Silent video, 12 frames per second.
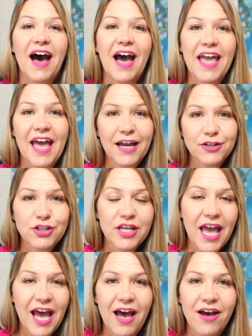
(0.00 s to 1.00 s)
I actually
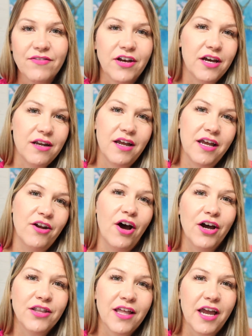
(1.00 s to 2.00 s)
have a, an
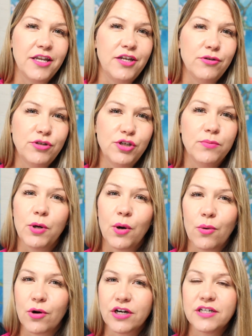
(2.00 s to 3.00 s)
online YouTube
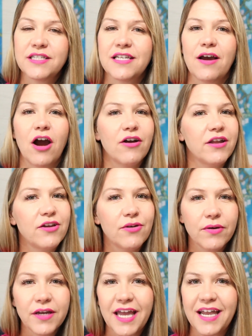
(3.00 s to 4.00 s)
course already
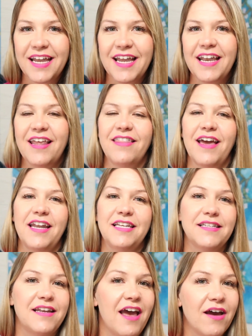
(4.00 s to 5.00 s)
created that
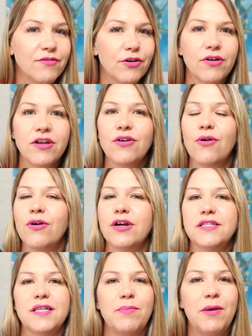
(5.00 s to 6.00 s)
is an evergreen
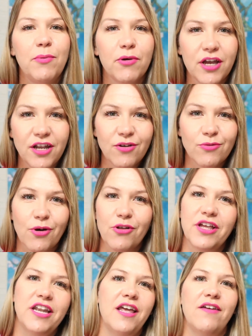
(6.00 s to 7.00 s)
course that people can
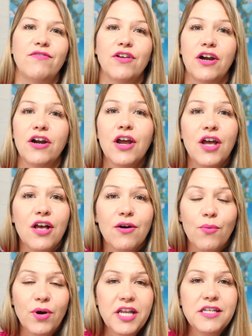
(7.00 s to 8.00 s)
enroll in if they're
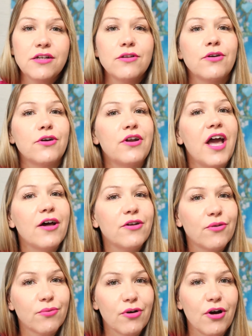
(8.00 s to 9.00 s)
wanting to learn how
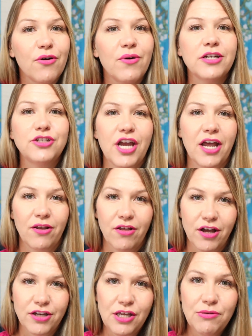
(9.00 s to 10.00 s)
to grow a channel
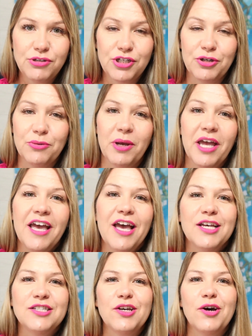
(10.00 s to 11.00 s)
on YouTube.
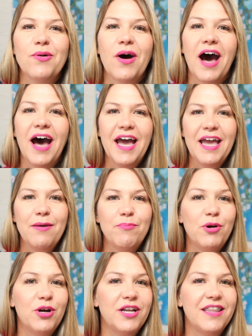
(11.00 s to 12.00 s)
So I
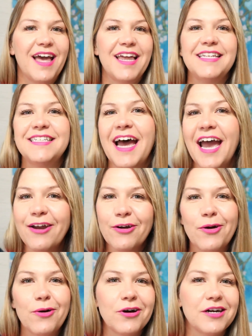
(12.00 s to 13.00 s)
put that entire
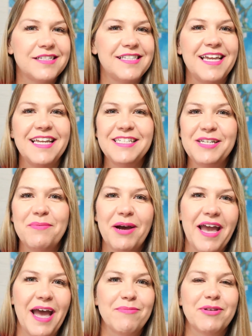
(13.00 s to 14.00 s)
course into
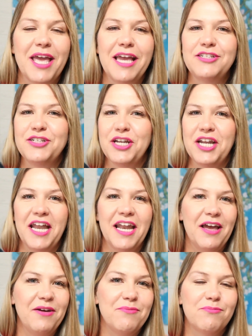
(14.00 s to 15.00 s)
my application and
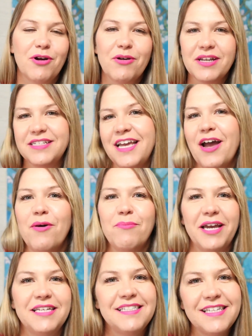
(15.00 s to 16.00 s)
I broke it down
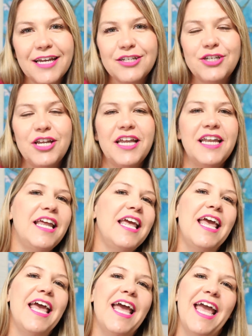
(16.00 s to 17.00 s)
by section,
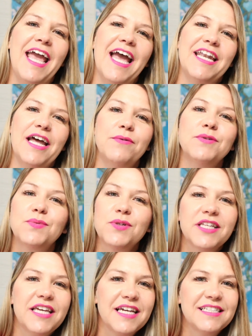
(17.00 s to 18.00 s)
and I was
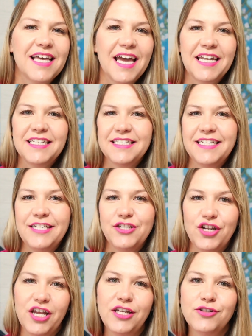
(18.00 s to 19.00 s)
really excited to teach
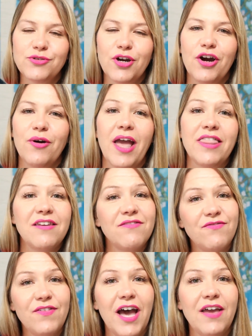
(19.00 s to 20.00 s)
an intro and then
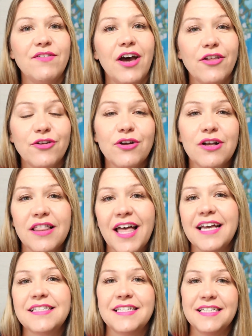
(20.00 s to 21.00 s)
five other
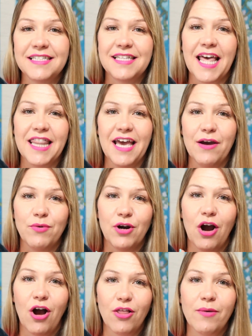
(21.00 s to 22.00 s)
classes that
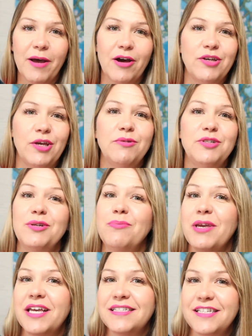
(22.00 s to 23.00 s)
were all about YouTube
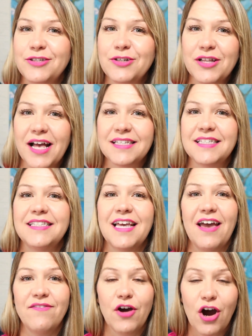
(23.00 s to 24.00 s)
because these are classes
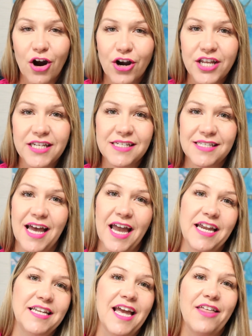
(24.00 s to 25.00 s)
I've already
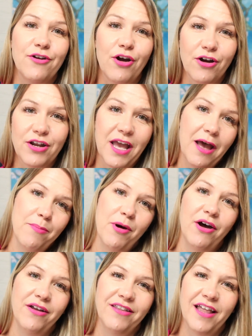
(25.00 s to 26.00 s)
designed and they're already up
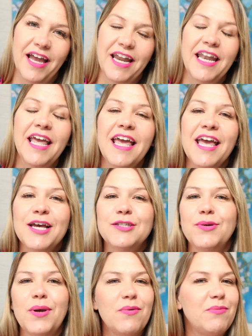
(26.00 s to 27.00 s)
online.
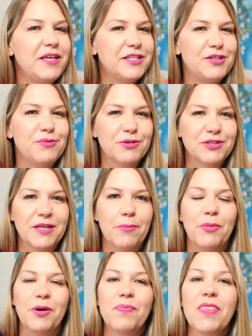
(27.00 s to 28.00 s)
So it would be super
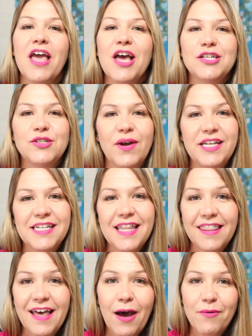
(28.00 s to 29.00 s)
simple. So I
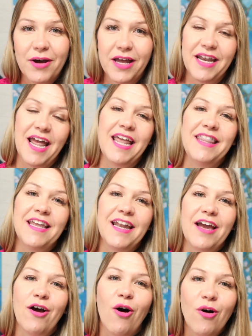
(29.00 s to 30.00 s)
did that one, and then
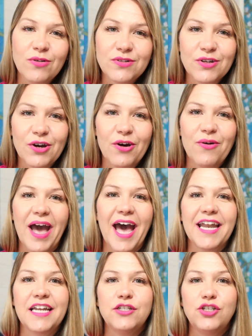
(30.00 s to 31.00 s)
I also also
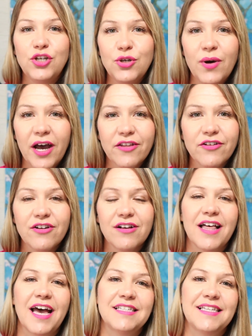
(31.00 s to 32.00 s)
added two other
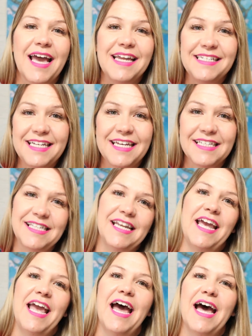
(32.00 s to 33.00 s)
class ideas that
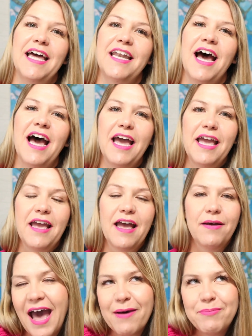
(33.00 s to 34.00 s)
I had. I
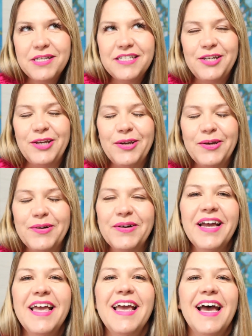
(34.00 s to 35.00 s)
happened to
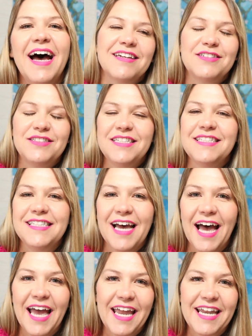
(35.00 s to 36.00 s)

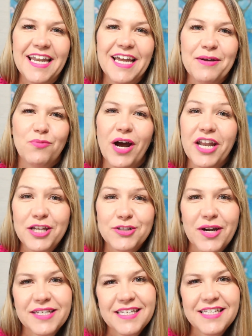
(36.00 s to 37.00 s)
design wedding
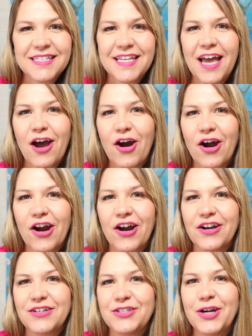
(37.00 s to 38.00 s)
dresses that
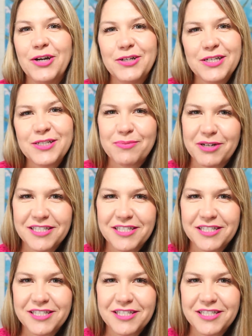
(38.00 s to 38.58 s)
are turned into